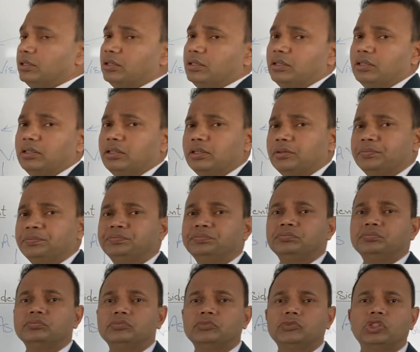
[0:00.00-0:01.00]
Uh,
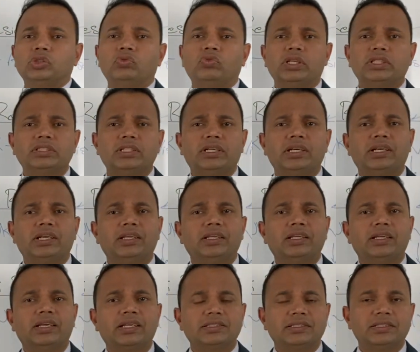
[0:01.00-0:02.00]
what is a
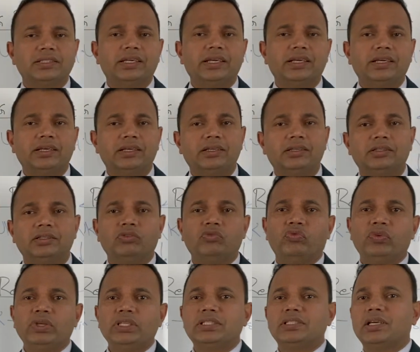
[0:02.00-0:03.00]
returning resident?
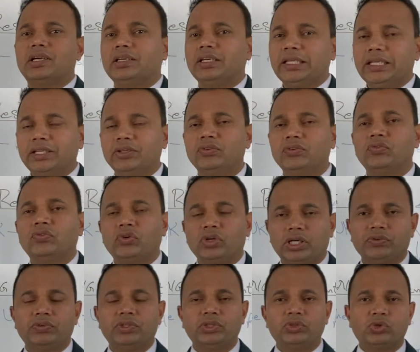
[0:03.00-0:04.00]
Visa, leave,
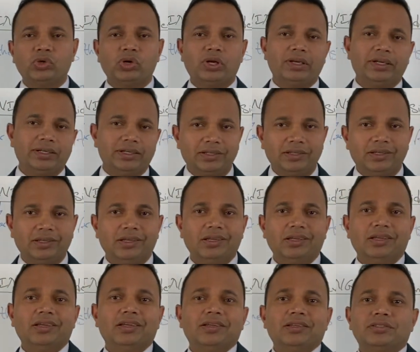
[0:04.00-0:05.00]
whatever you call it.
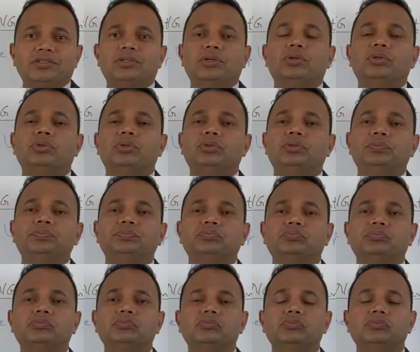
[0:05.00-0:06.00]
So,
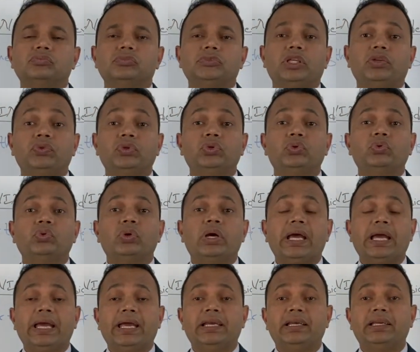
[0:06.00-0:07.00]
if you
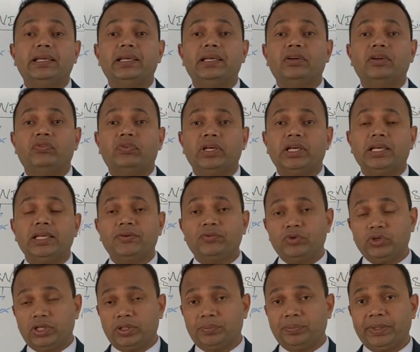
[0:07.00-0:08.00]
had indefinite leave
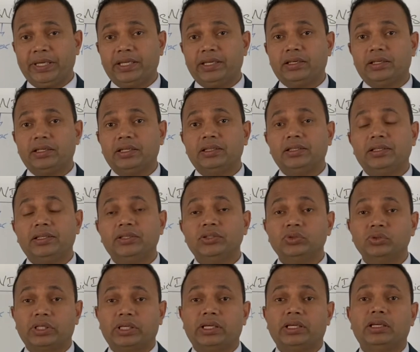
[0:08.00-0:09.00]
to remain in the
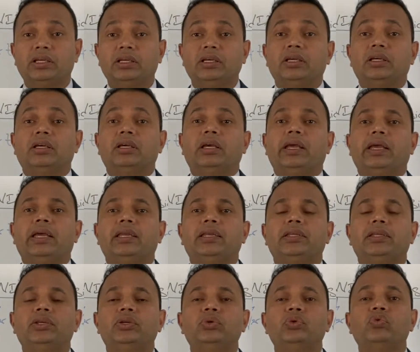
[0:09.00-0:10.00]
UK
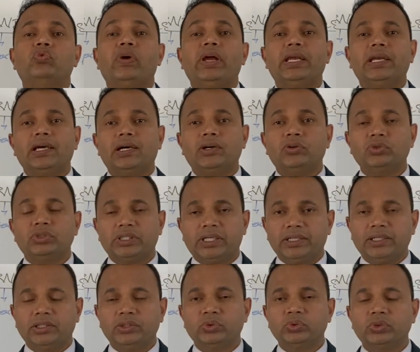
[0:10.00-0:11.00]
and you went
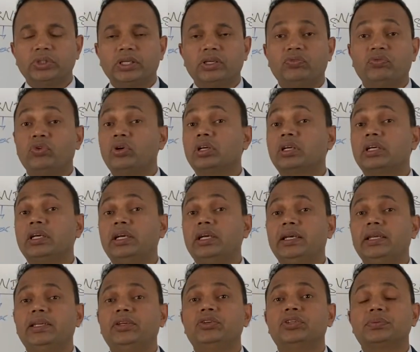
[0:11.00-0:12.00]
outside the UK for a
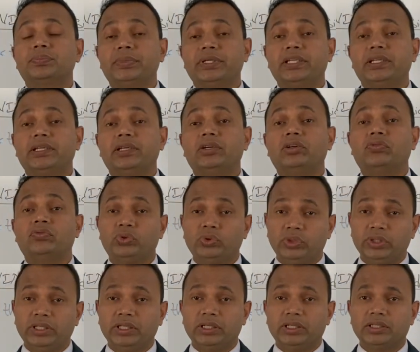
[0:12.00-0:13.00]
continuous period of
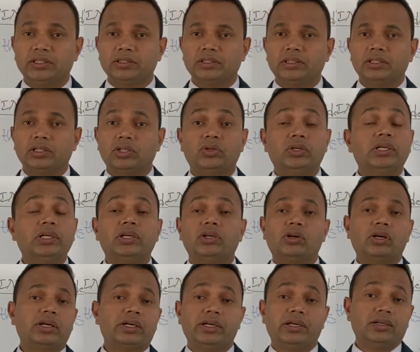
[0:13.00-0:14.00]
2 years, you did
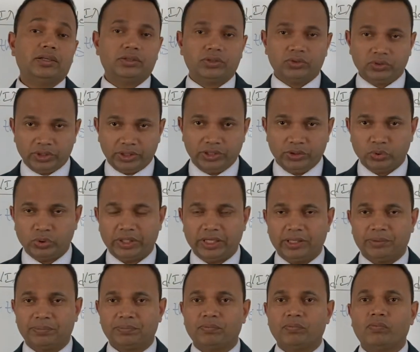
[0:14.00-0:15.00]
not return to the
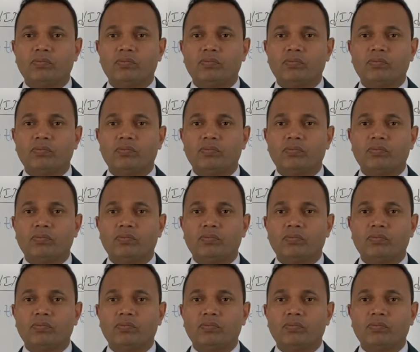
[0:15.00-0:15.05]
UK.